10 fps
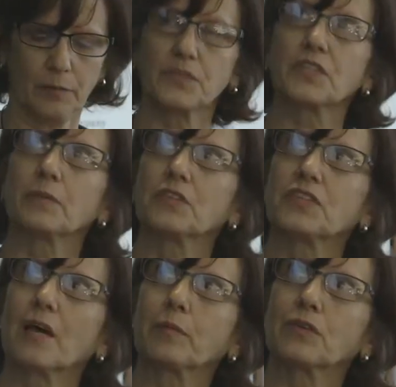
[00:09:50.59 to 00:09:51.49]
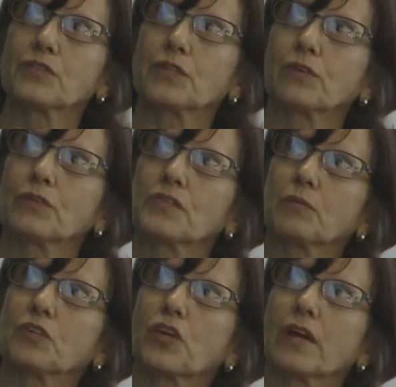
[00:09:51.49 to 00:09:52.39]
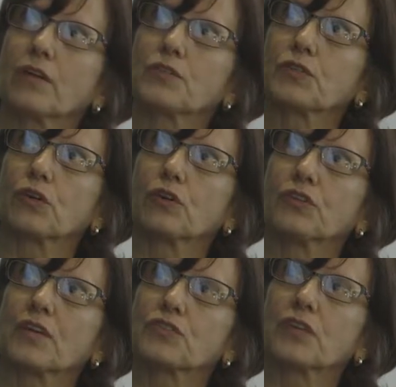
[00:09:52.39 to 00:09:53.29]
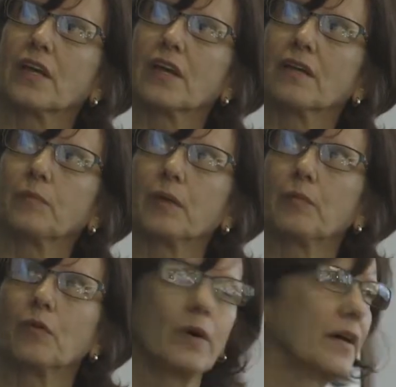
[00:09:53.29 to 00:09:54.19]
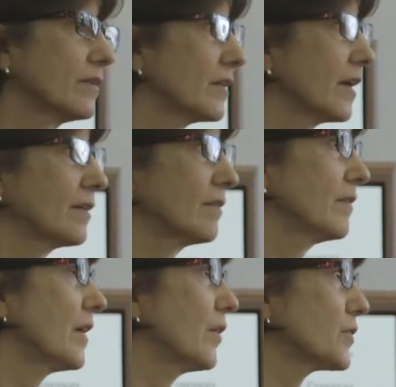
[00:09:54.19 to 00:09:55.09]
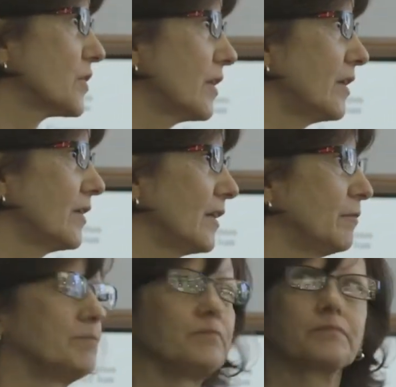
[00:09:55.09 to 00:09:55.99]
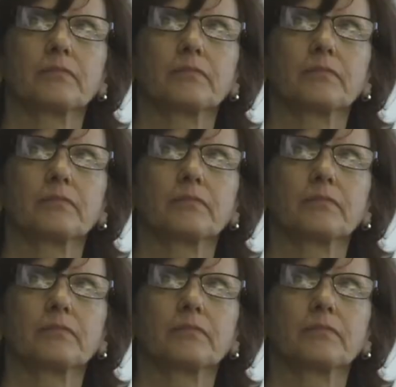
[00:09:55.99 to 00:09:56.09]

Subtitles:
Some of the top concerns, which I also heard yesterday, people want that health study done.